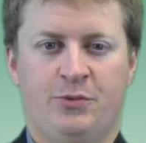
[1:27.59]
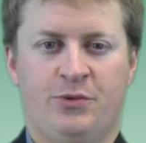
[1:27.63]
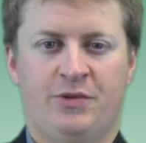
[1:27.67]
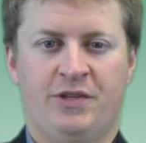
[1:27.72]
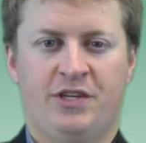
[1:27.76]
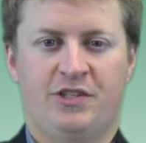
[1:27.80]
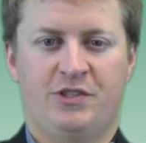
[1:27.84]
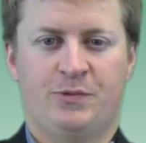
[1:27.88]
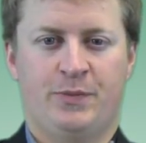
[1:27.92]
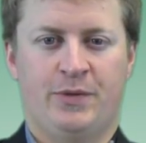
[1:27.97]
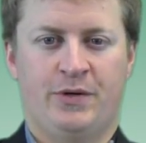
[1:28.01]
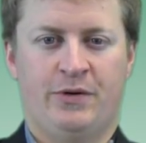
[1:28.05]
when
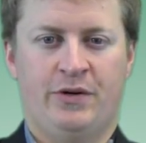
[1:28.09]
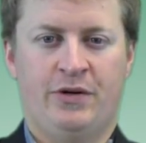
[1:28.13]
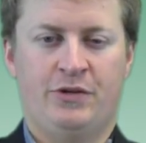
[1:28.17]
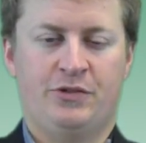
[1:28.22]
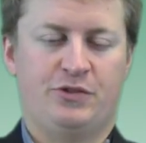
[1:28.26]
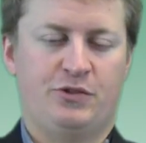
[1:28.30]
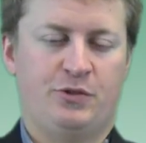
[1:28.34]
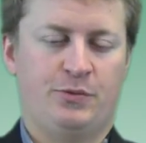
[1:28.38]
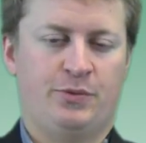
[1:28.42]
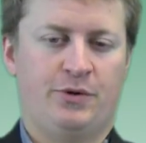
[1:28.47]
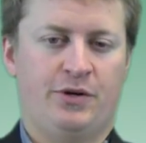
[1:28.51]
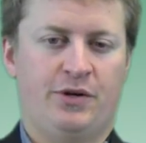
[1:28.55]
they spent around
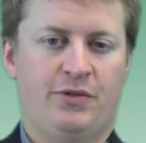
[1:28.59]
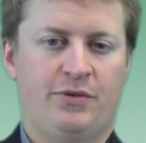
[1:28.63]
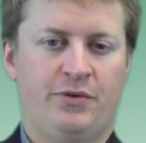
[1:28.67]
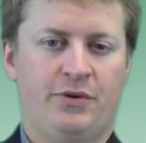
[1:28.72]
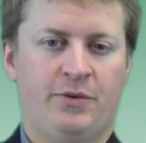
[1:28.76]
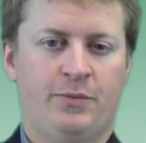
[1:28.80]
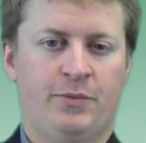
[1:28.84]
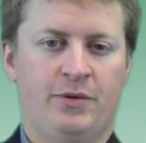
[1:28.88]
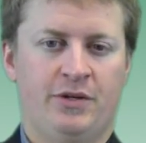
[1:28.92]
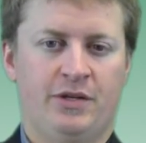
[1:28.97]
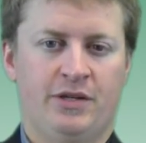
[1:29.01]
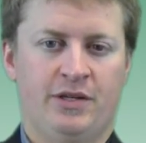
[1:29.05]

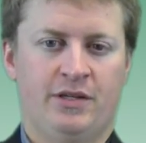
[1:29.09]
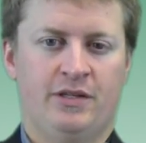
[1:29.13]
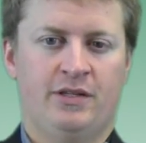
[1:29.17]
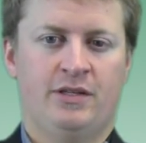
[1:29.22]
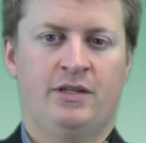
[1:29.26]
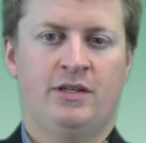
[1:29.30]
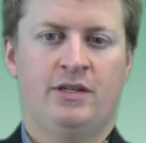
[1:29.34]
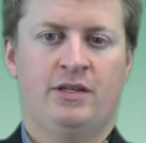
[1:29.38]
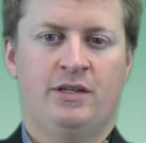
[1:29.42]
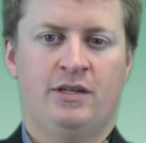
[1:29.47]
$2.3 million.